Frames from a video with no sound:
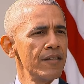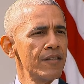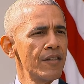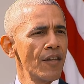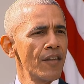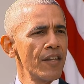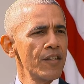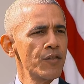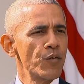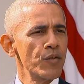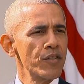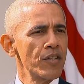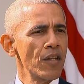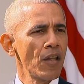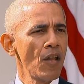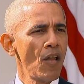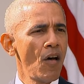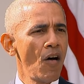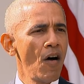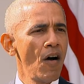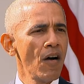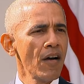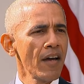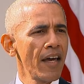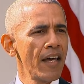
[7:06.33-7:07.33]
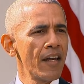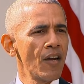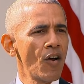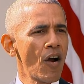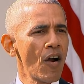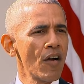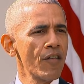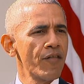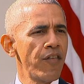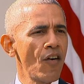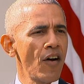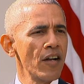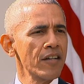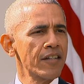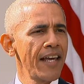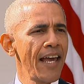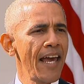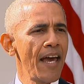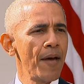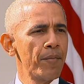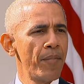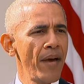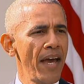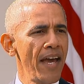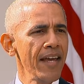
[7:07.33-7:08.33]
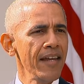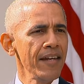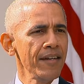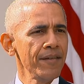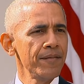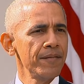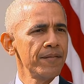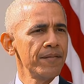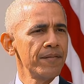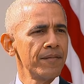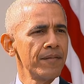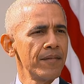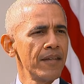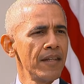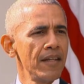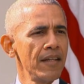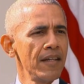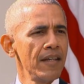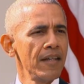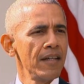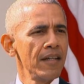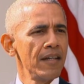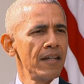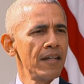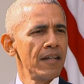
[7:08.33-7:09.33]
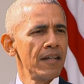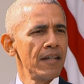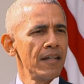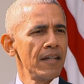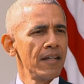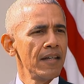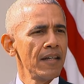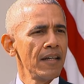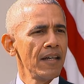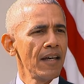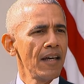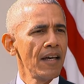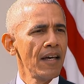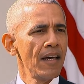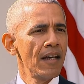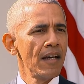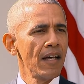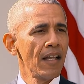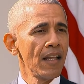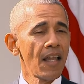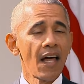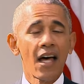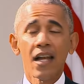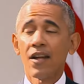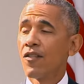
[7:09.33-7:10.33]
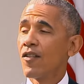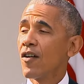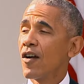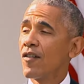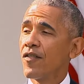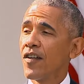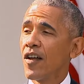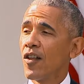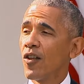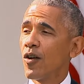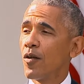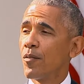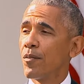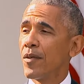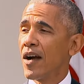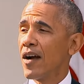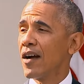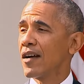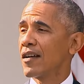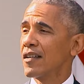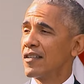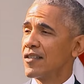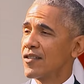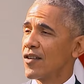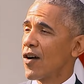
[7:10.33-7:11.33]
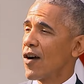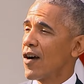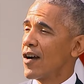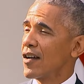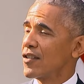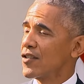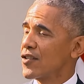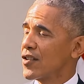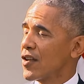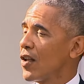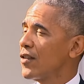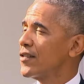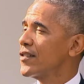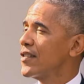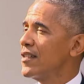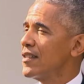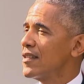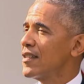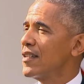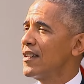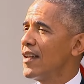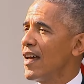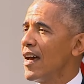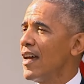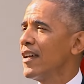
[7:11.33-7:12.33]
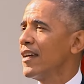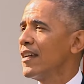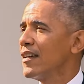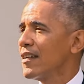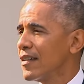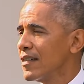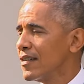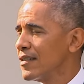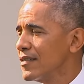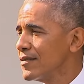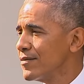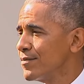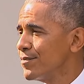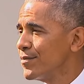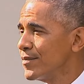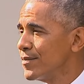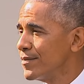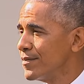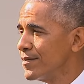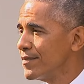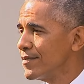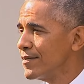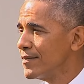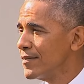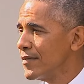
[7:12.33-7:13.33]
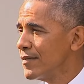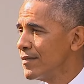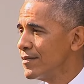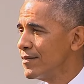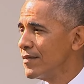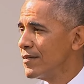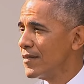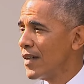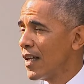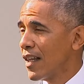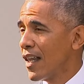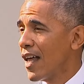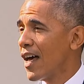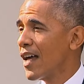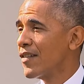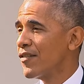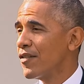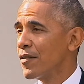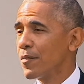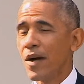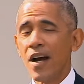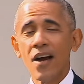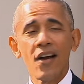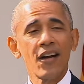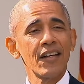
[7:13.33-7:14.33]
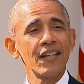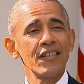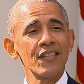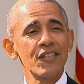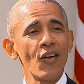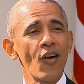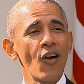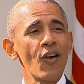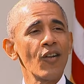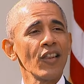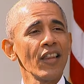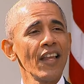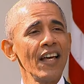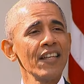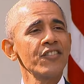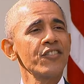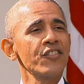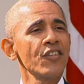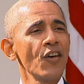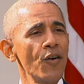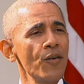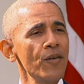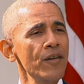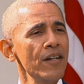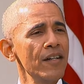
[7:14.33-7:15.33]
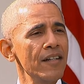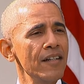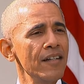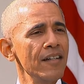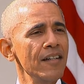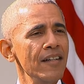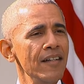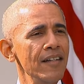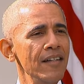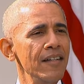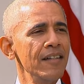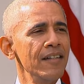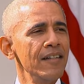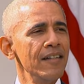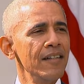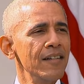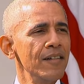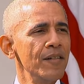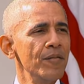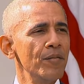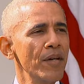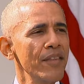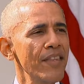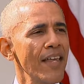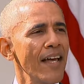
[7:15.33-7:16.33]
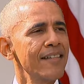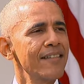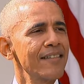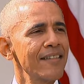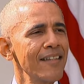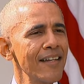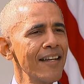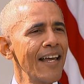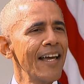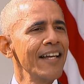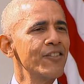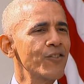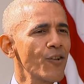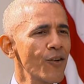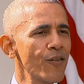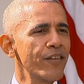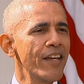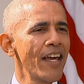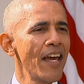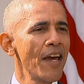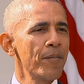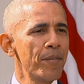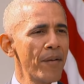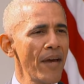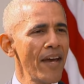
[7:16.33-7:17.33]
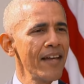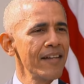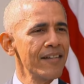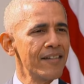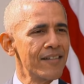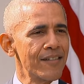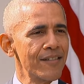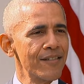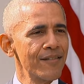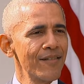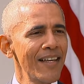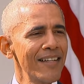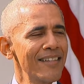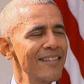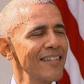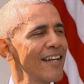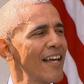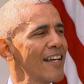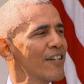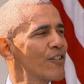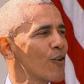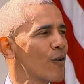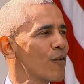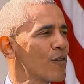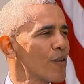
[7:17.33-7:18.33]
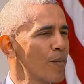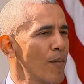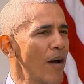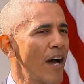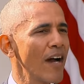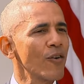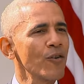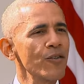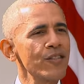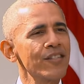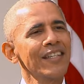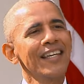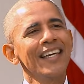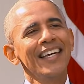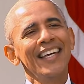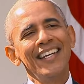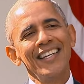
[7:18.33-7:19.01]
So this was a long and hard-fought campaign. A lot of our fellow Americans are exultant today. A lot of Americans are less so. But that's the nature of campaigns. That's the nature of democracy.